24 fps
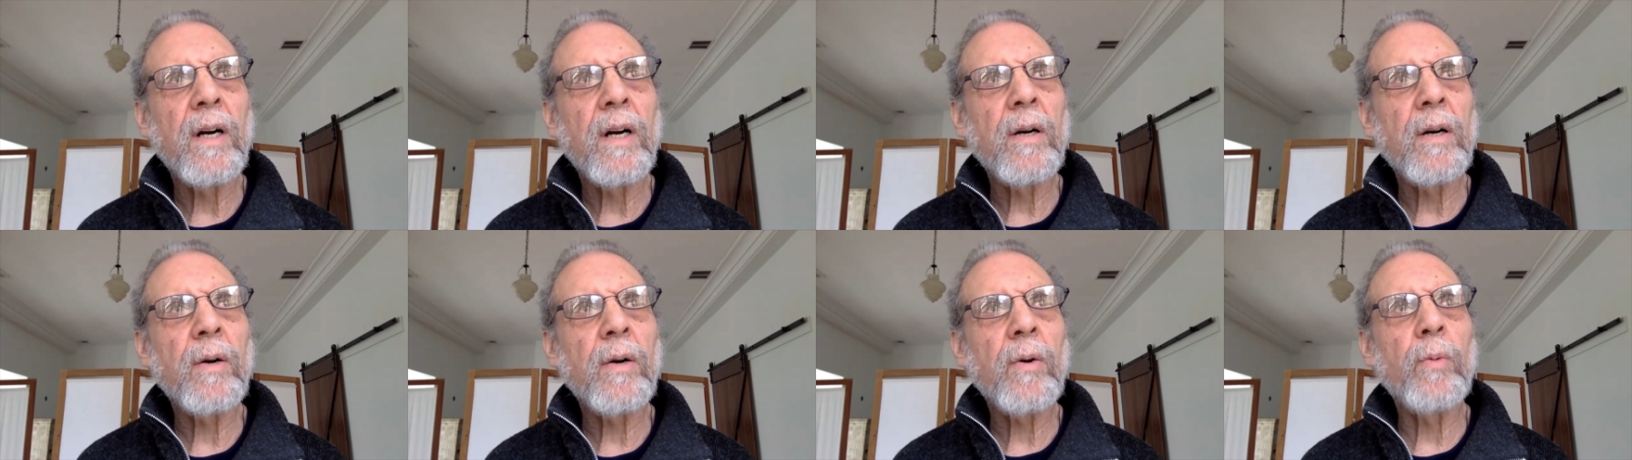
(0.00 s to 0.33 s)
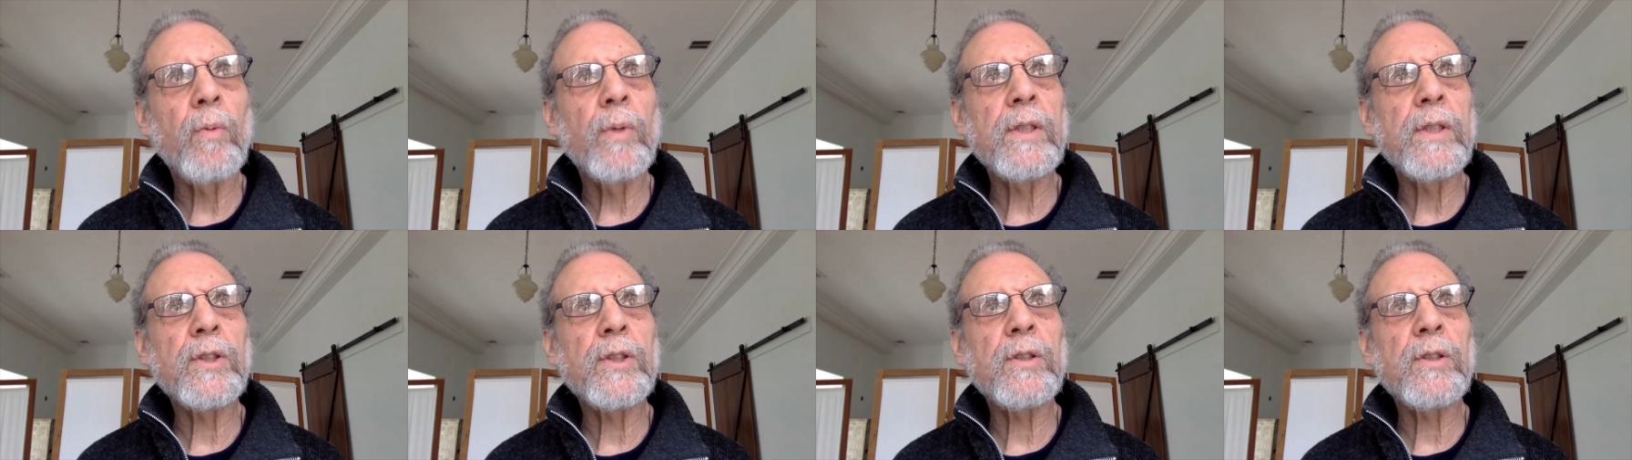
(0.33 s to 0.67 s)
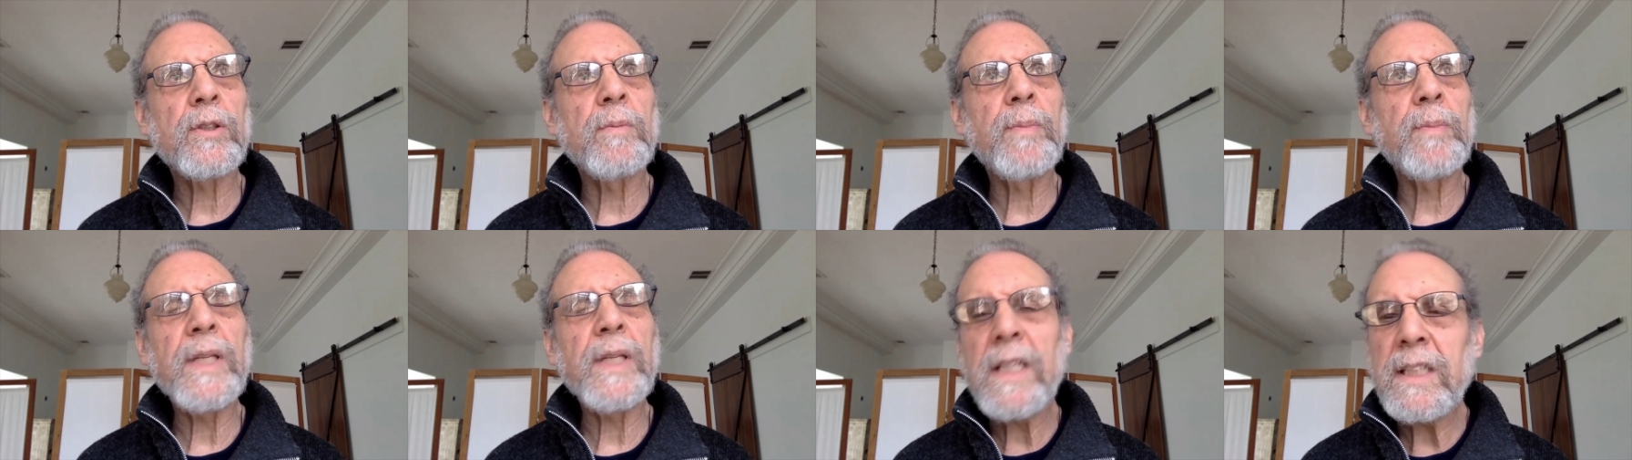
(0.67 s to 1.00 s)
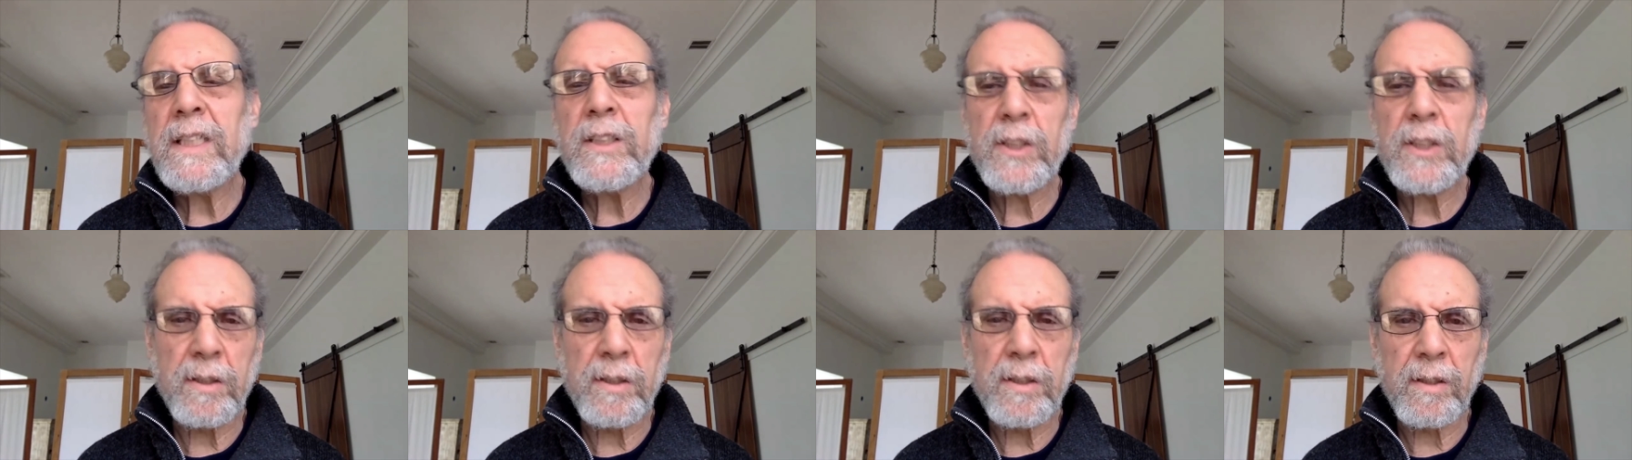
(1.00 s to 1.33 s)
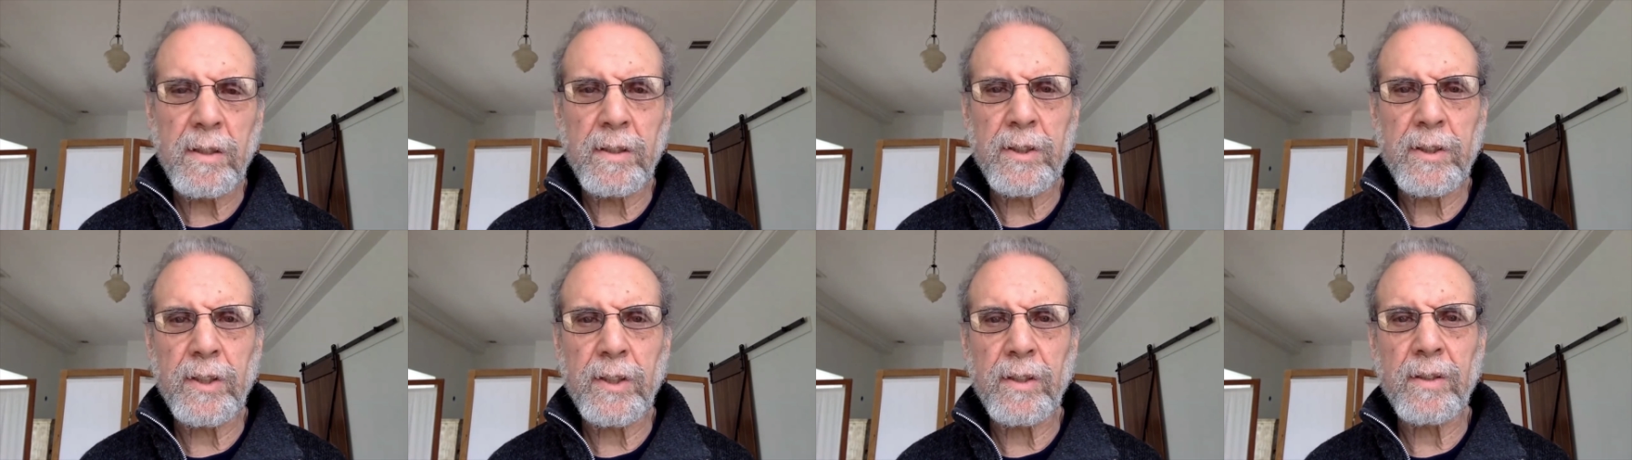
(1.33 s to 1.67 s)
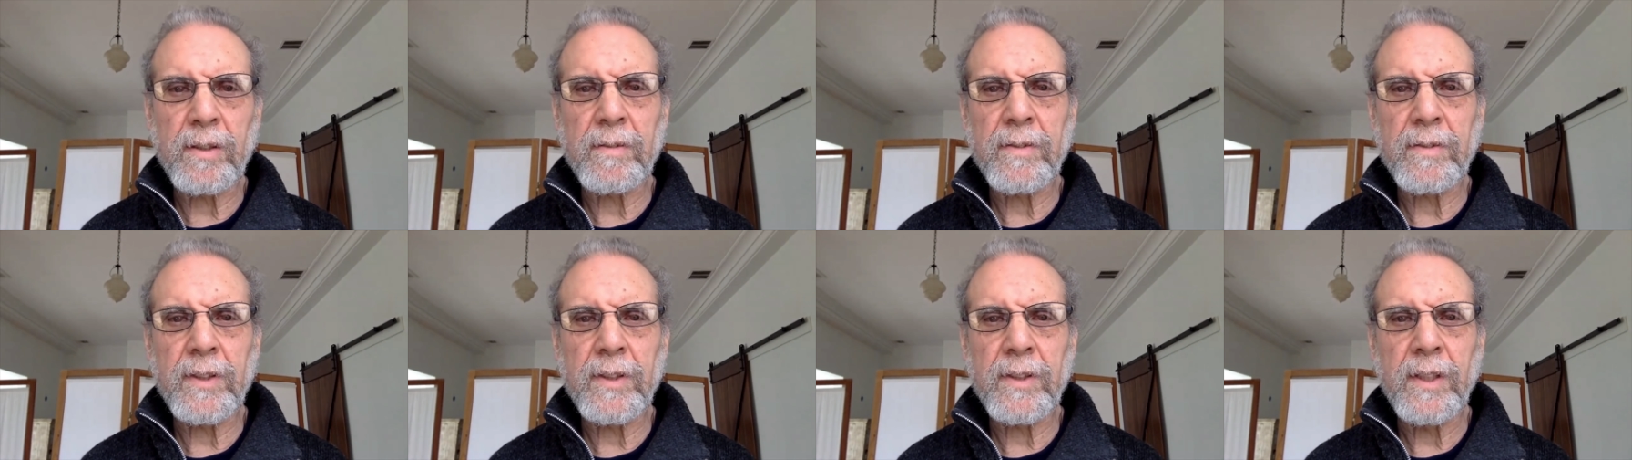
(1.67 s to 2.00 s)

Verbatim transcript: uh, we should be easing ourselves